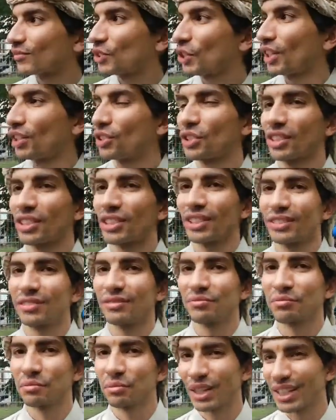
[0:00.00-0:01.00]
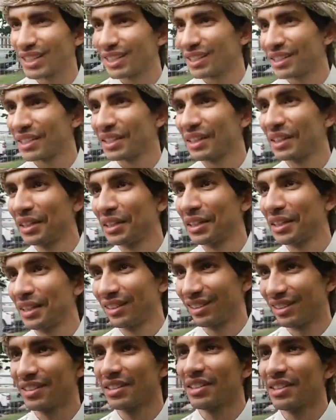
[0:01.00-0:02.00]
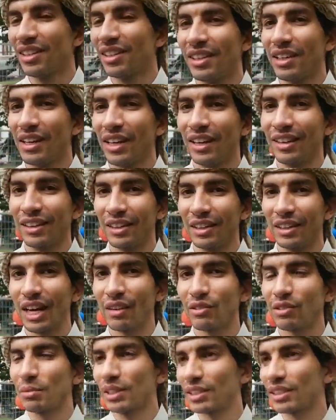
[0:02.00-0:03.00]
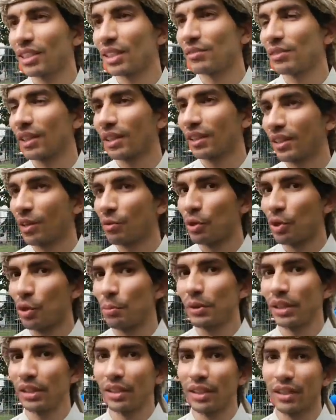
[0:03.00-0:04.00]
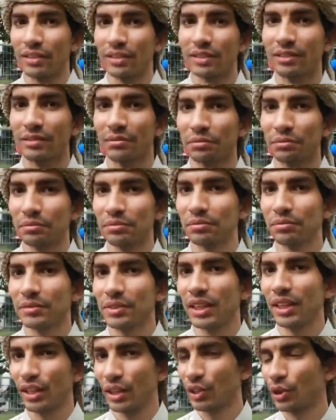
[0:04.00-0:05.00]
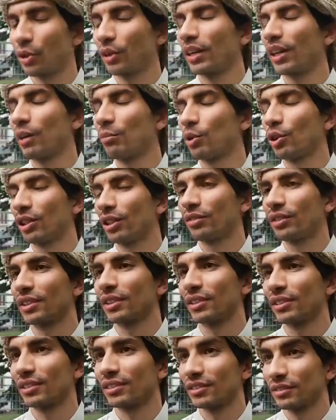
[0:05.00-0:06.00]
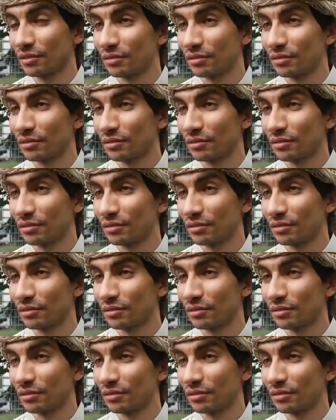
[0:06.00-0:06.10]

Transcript: changes in presidency and the government and stuff like that, we're hoping that things don't get more difficult.